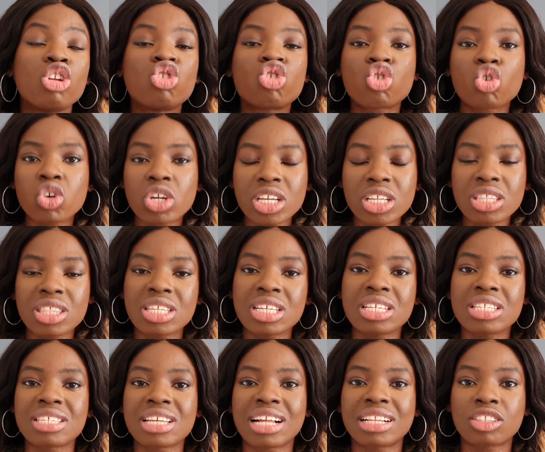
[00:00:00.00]
throwing
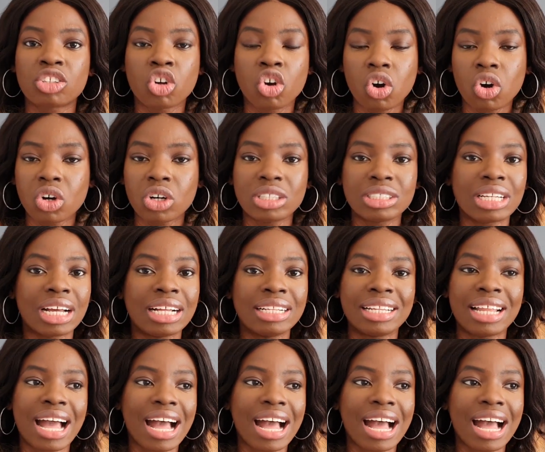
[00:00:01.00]
things at God and